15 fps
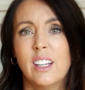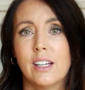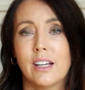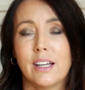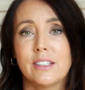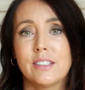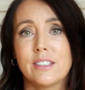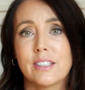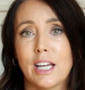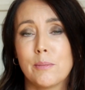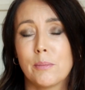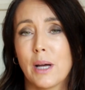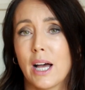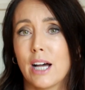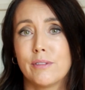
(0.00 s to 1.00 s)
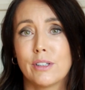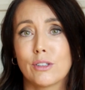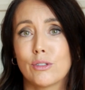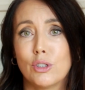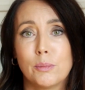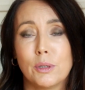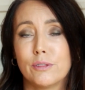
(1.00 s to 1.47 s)
and I'm part of a
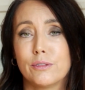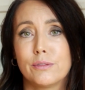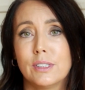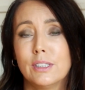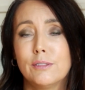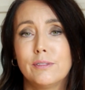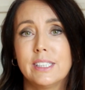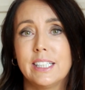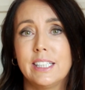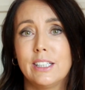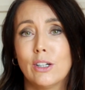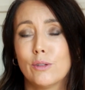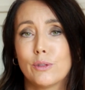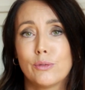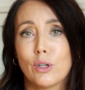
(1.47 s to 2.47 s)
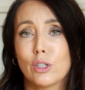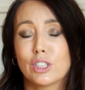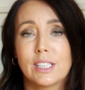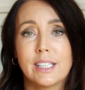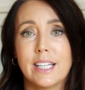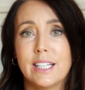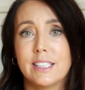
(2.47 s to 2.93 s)
group of lovely over
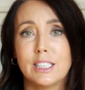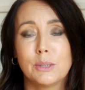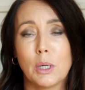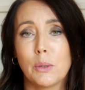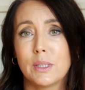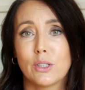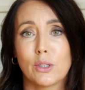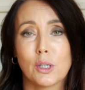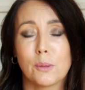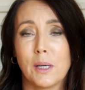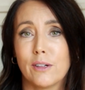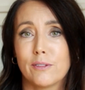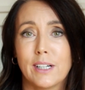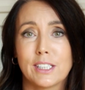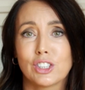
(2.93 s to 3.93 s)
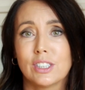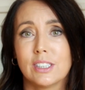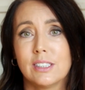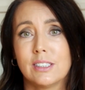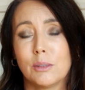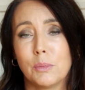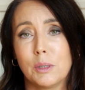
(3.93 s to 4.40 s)
40 ladies where we talk about
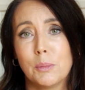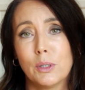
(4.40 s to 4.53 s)
fashion and we